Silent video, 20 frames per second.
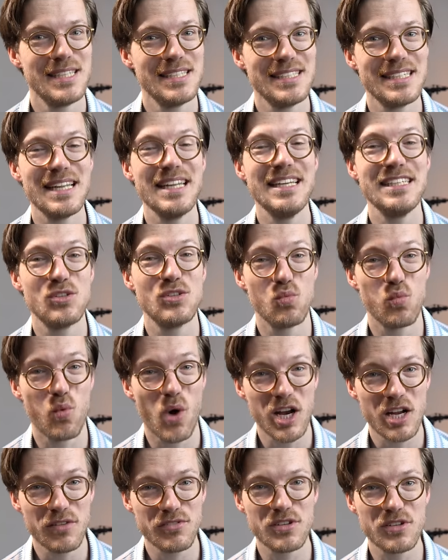since at least
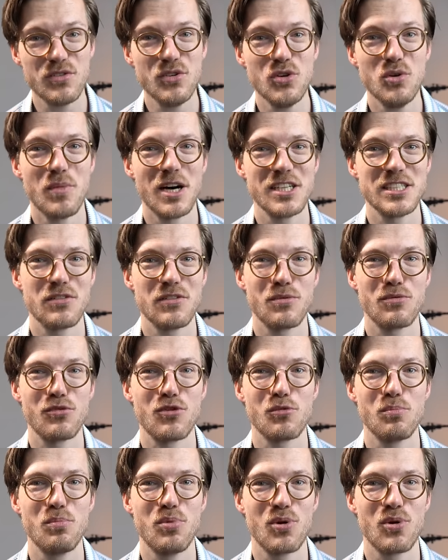one of the two must have
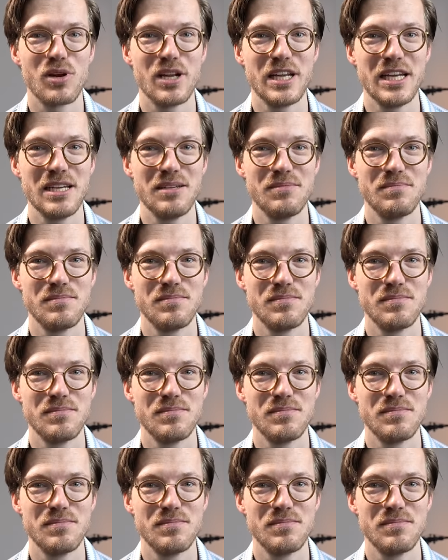performed poorly.